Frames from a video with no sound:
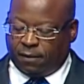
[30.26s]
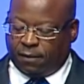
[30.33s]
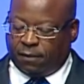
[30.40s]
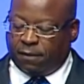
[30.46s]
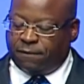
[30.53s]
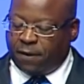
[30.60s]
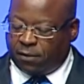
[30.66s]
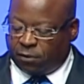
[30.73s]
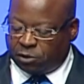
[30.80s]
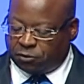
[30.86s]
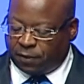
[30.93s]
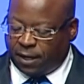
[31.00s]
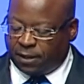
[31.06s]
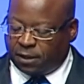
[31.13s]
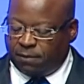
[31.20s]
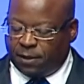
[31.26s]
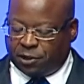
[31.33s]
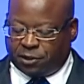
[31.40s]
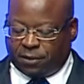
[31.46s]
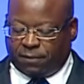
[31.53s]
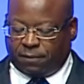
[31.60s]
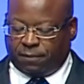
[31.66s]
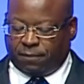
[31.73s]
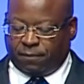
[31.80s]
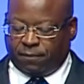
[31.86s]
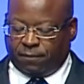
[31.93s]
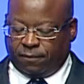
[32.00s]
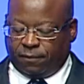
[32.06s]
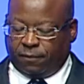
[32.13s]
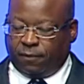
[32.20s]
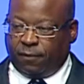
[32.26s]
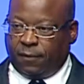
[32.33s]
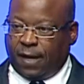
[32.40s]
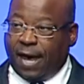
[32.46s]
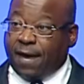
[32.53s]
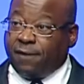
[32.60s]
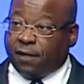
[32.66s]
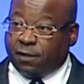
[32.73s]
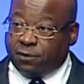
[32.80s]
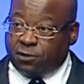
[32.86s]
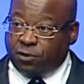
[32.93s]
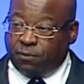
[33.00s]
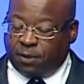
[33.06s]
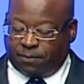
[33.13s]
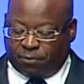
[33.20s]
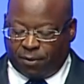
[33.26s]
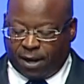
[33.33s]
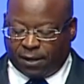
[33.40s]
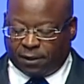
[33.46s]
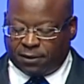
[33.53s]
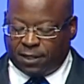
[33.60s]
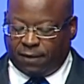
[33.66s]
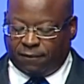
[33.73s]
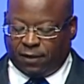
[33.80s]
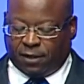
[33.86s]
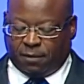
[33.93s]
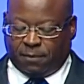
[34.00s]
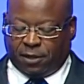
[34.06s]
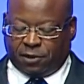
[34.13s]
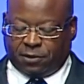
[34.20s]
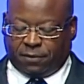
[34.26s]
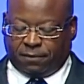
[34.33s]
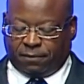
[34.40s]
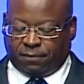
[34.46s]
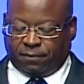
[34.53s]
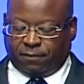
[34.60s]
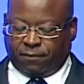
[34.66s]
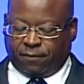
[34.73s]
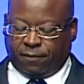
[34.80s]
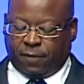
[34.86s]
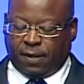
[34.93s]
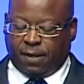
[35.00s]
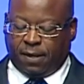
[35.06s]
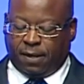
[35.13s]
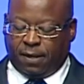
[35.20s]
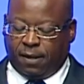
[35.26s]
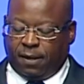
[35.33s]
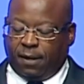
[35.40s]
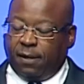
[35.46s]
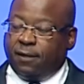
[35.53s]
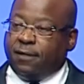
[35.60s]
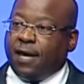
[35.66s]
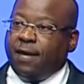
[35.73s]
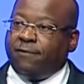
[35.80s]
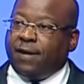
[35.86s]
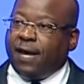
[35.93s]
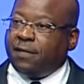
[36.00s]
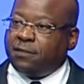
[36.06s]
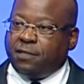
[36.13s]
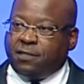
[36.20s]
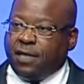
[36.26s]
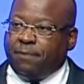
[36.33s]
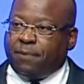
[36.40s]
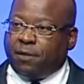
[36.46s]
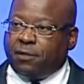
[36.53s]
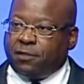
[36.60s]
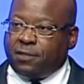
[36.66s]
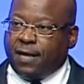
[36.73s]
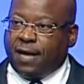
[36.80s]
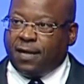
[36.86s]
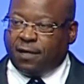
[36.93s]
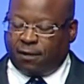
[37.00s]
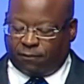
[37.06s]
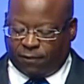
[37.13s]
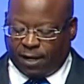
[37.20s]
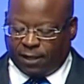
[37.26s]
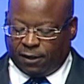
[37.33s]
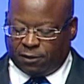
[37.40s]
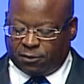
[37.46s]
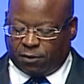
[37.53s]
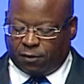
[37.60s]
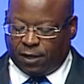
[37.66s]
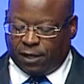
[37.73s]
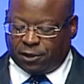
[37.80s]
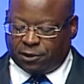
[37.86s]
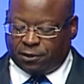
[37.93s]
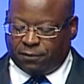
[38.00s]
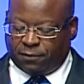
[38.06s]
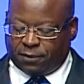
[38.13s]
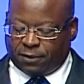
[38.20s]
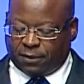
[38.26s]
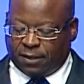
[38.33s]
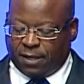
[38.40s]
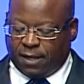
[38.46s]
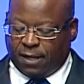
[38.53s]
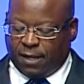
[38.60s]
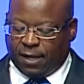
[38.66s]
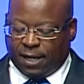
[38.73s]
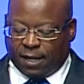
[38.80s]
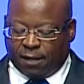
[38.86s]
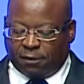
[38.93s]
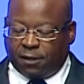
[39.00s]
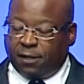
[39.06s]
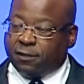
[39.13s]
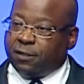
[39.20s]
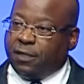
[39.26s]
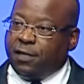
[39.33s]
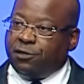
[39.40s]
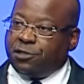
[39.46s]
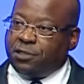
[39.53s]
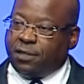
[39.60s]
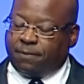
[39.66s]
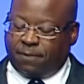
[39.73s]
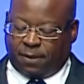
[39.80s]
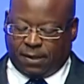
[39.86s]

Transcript: the Federal Trade Commission, and the Consumer Product Safety Commission. David has a deep understanding of regulatory issues, and under his leadership,